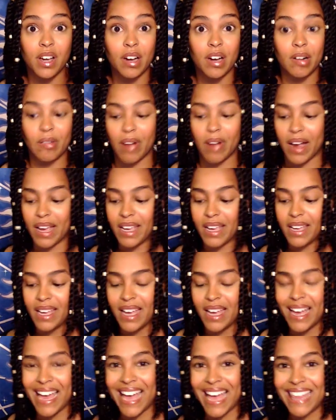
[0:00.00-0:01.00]
right?
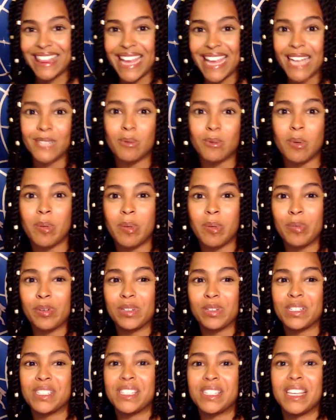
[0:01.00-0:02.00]
And that's where people are
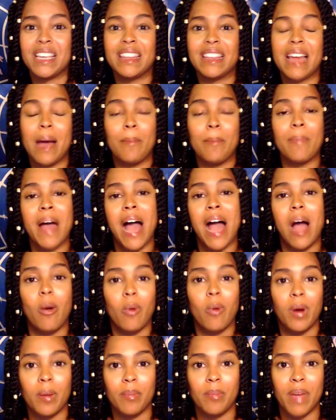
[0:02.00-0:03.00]
seeing that
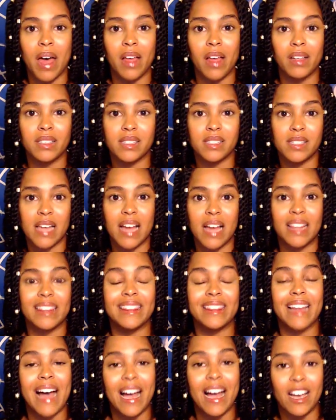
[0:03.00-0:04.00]
power imbalance, that
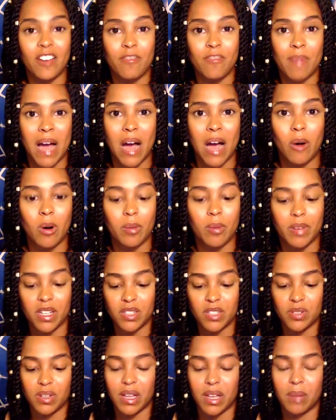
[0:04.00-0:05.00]
lack of power, because
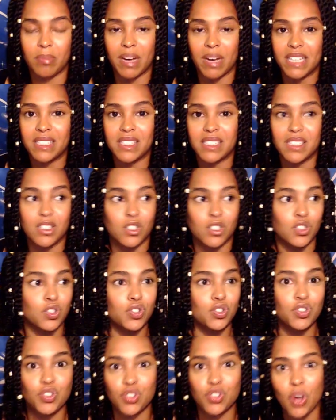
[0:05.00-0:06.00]
they're like, Pisces is
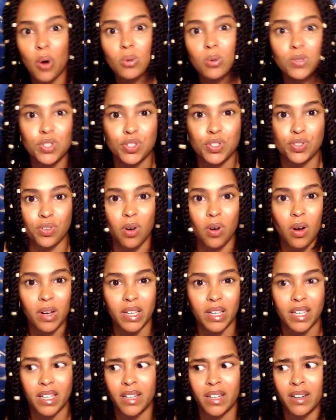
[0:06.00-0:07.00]
so strong
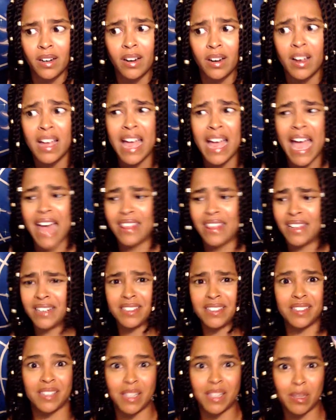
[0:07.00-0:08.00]
here. And then to
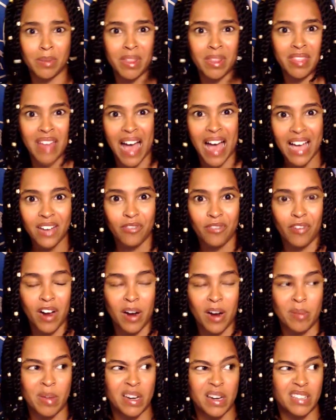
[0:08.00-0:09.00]
see them in that
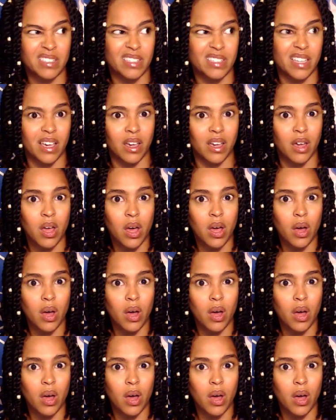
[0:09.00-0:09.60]
environment, it's like,